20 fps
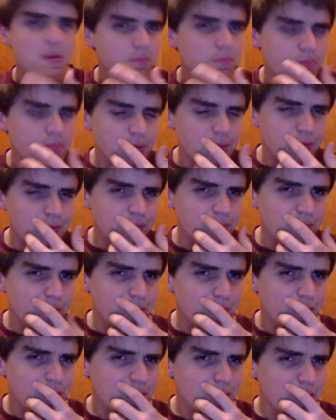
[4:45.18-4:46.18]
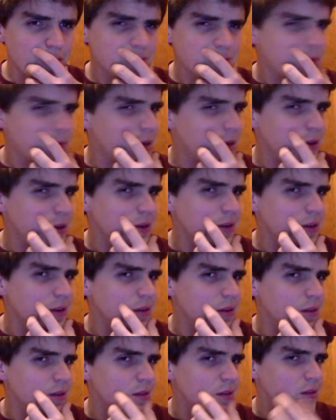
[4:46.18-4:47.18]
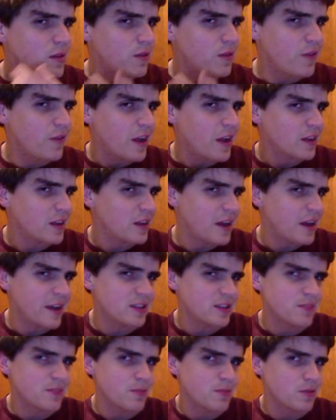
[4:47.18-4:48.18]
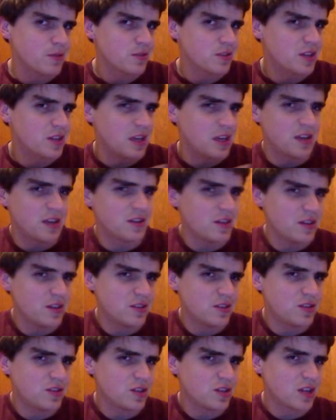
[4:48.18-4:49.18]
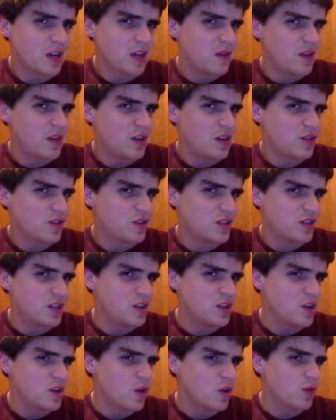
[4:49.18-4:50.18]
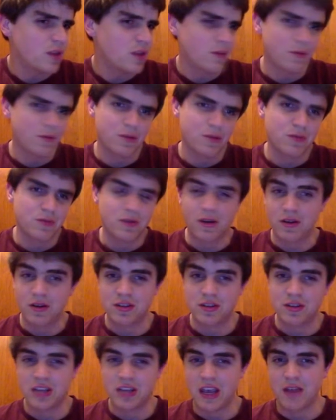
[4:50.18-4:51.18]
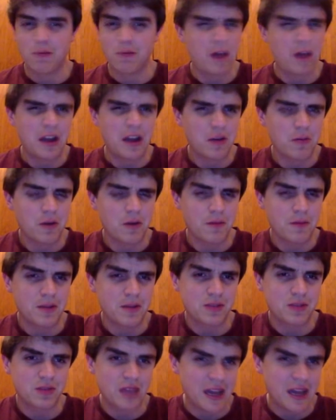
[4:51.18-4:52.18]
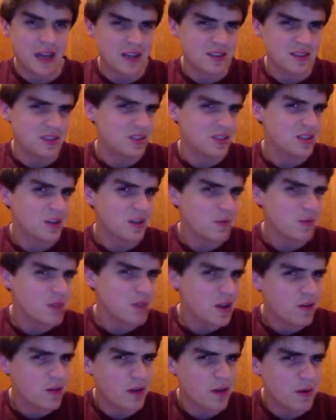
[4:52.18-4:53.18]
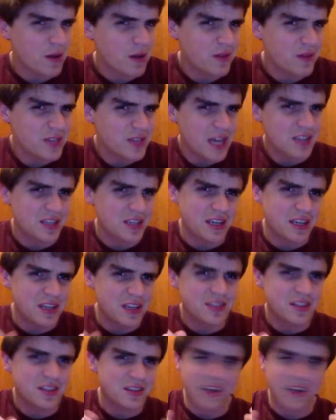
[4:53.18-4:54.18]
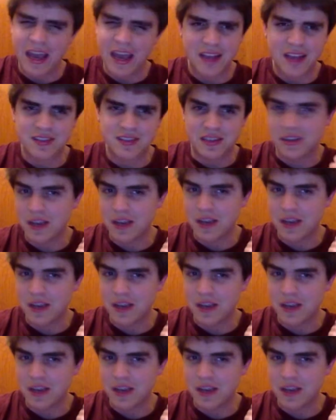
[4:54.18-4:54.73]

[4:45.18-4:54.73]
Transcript: But for the most part, the fact that an acid burns the skin is just kind of an interesting note that we are saying, well, I don't want to mess with acids. It's not really a great way of testing, is this an acid?